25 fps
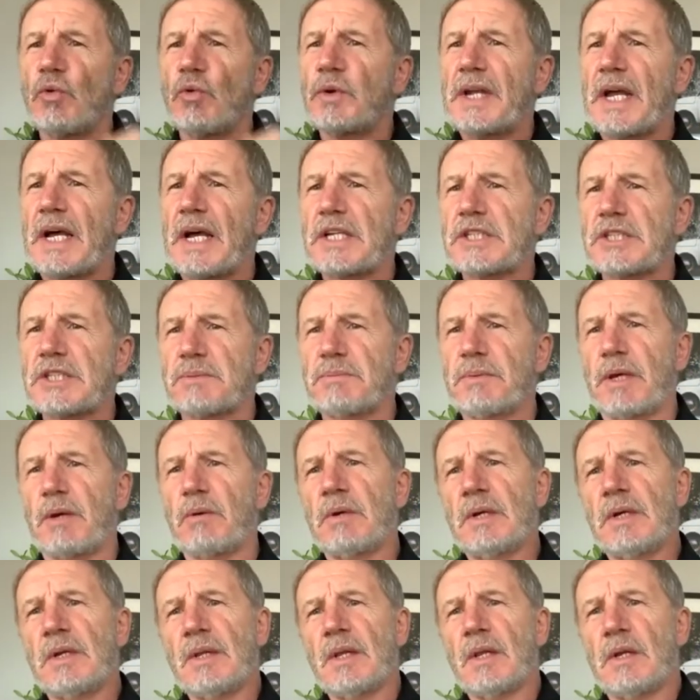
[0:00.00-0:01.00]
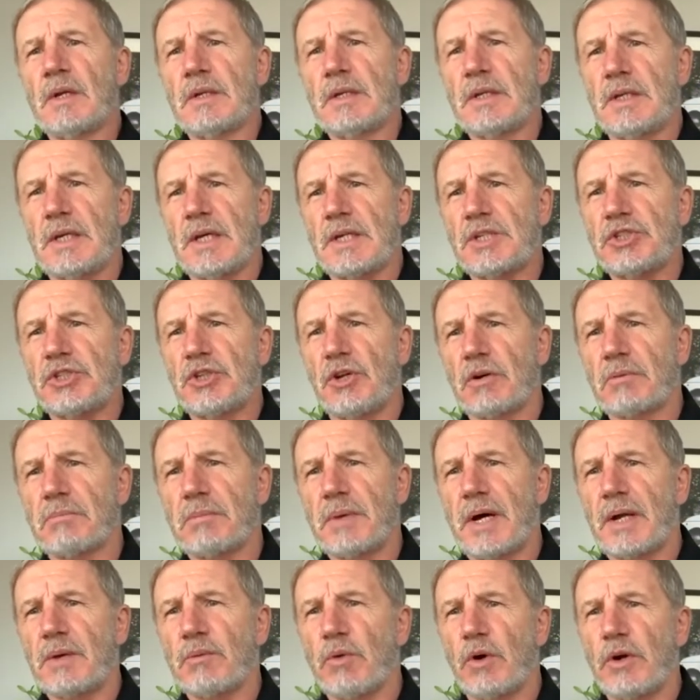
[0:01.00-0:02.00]
would ask me, "Yes, young
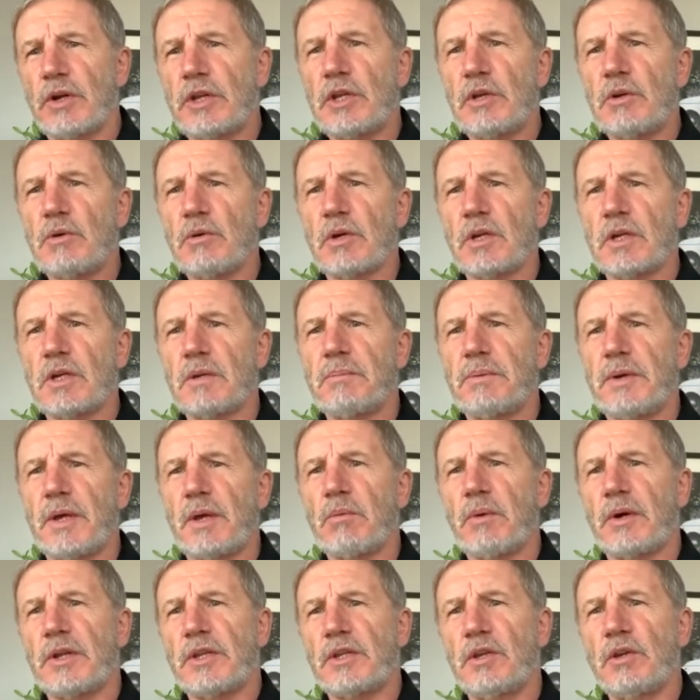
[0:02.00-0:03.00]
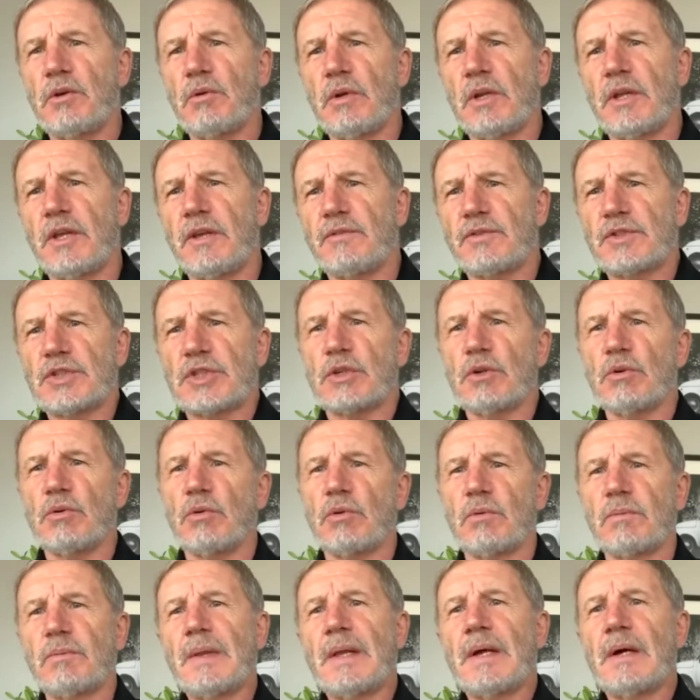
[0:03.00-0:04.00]
man, what are you going to be when you leave
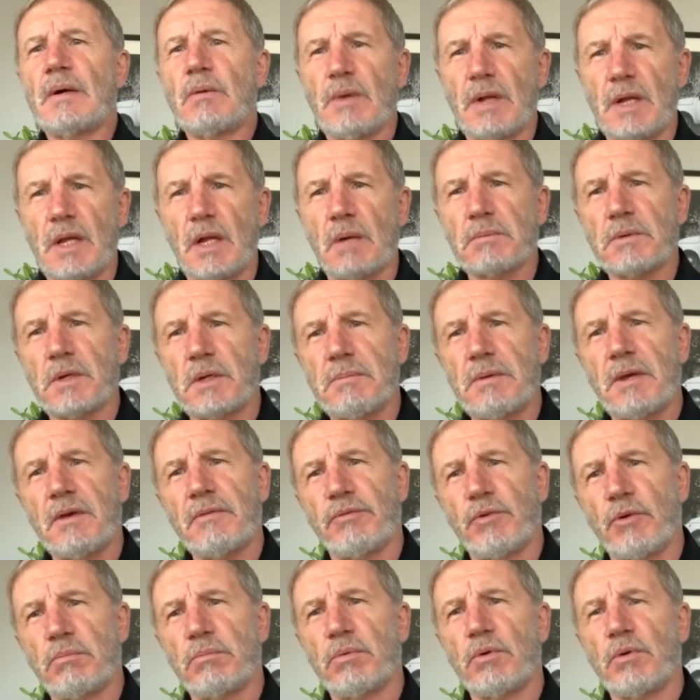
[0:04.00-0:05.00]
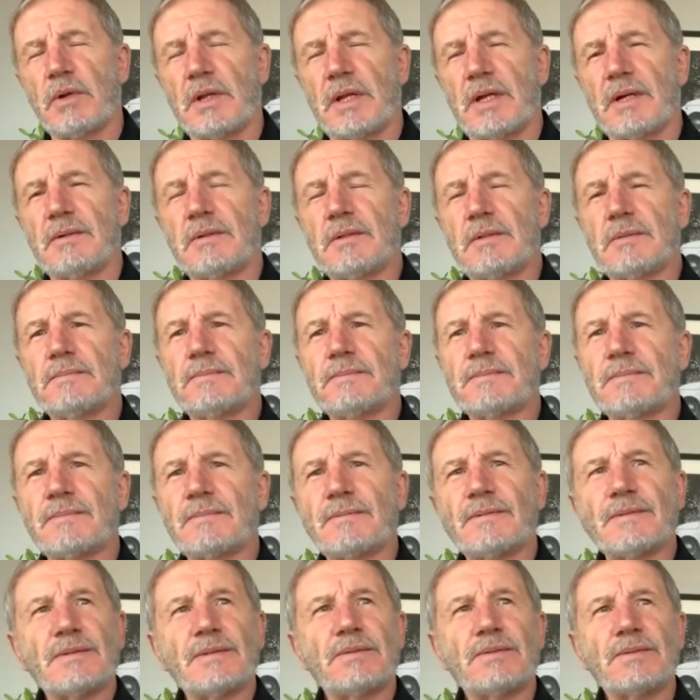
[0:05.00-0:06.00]
school?" "Well, I'm going to be a footballer."
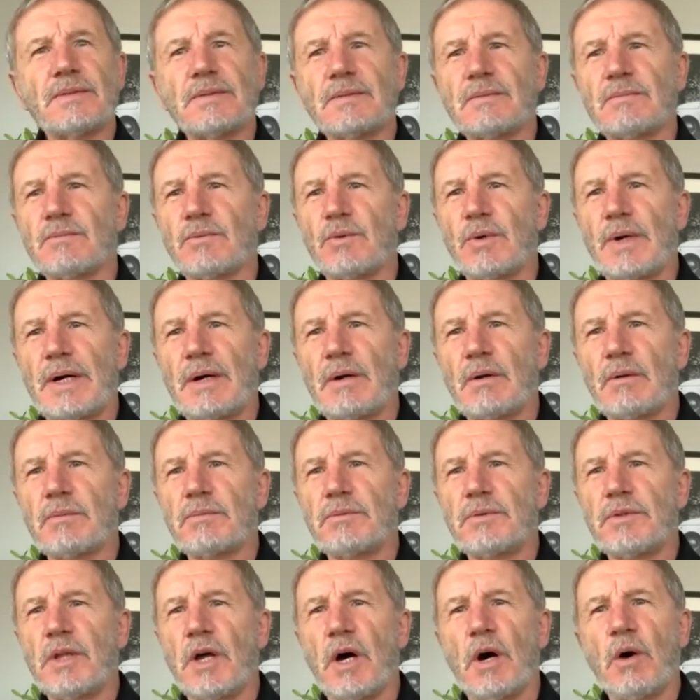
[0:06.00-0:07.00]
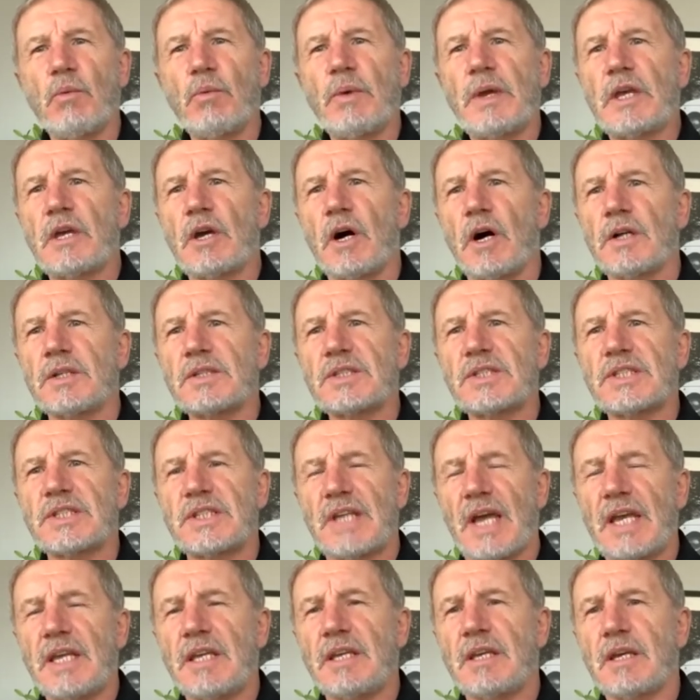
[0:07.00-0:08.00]
"Well, no, we can't
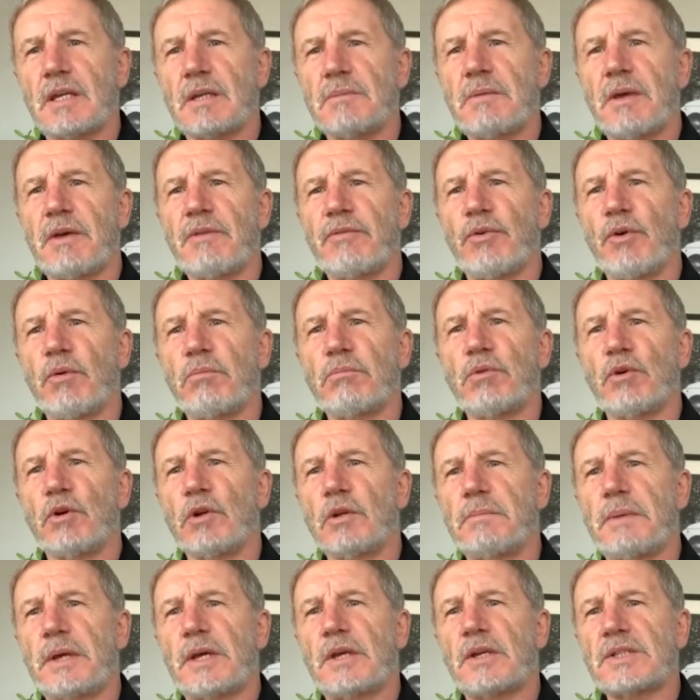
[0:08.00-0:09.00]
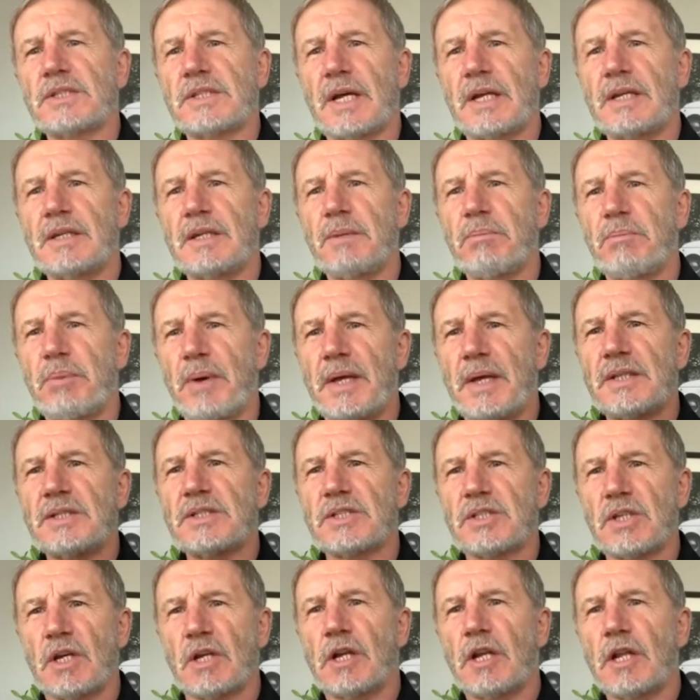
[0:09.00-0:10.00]
say you're going to be a footballer because that
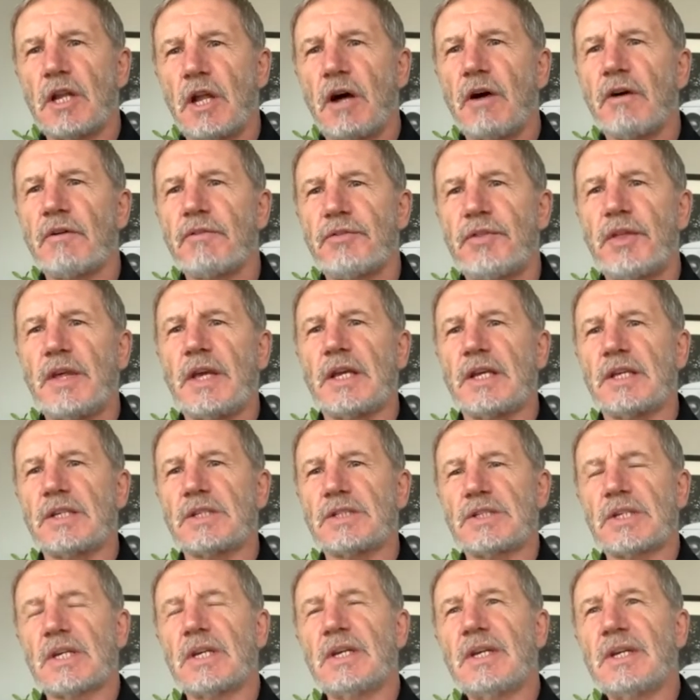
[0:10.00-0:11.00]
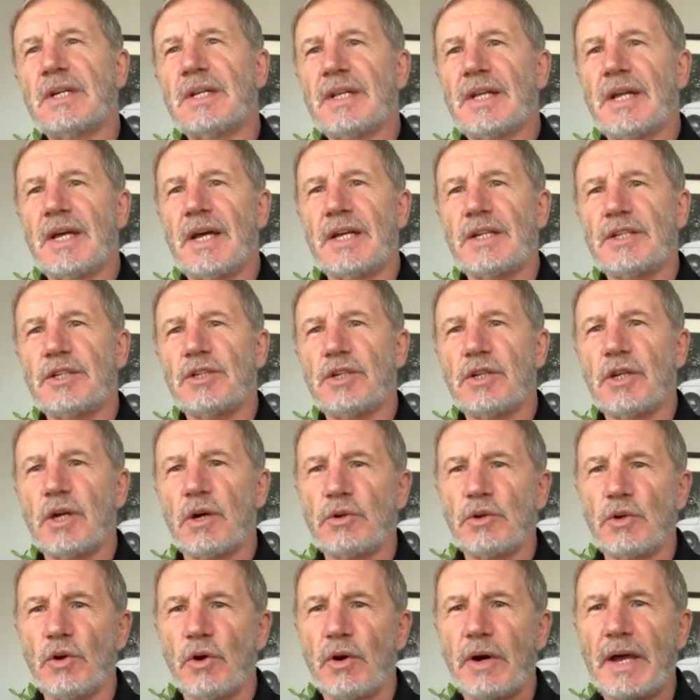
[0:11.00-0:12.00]
depends on a lot of things. And, you know,
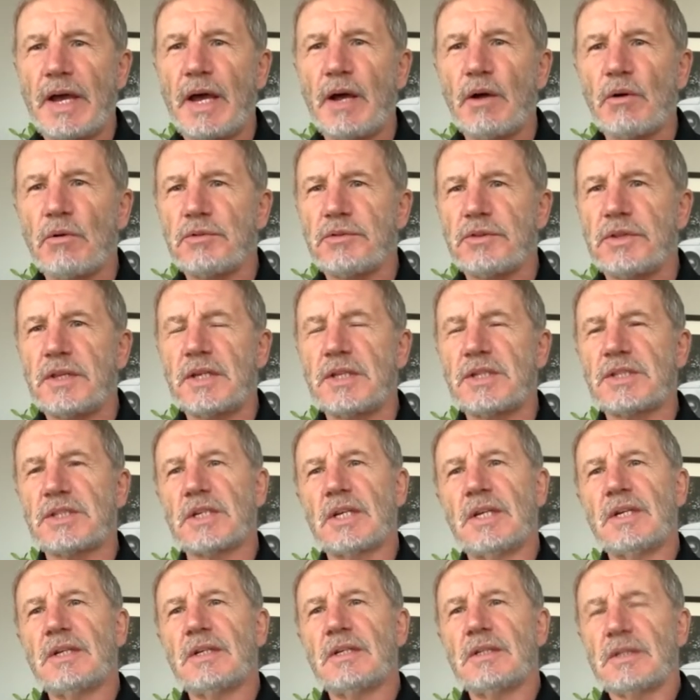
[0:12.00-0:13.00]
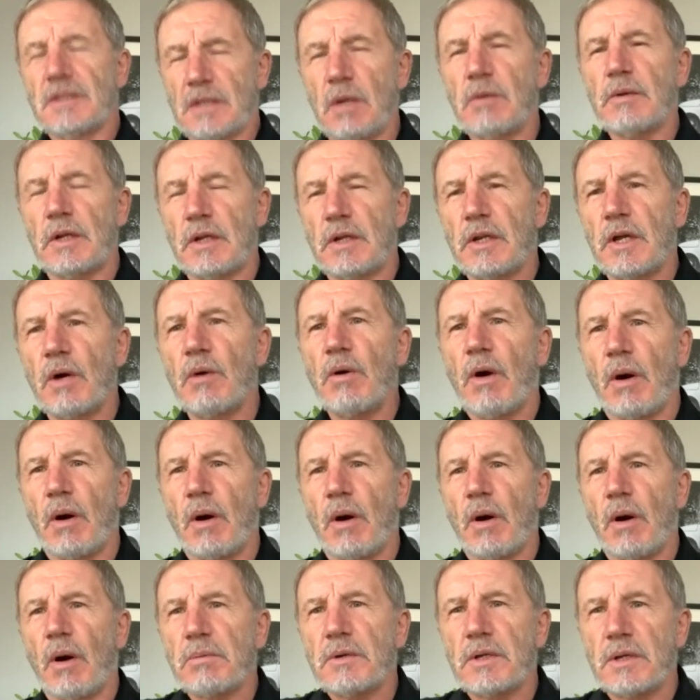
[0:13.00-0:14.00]
your health is..." No, I'm
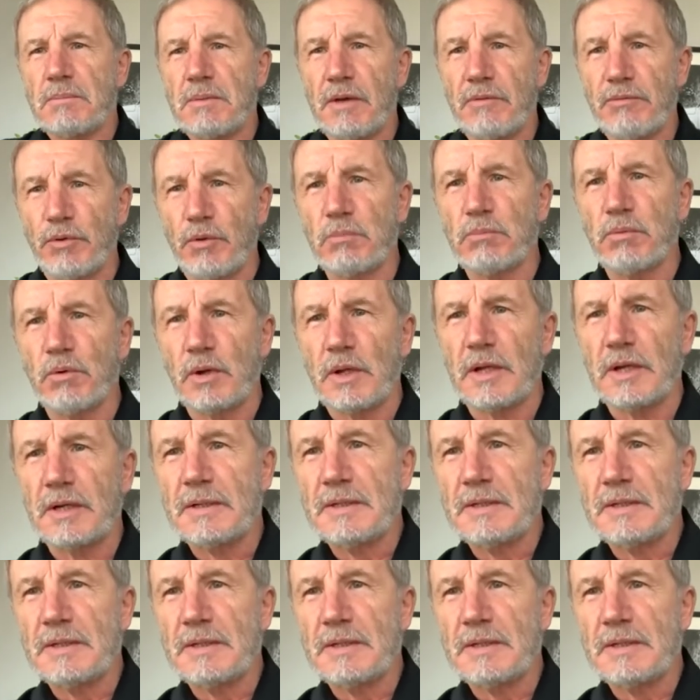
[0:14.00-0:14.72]
going to be a footballer.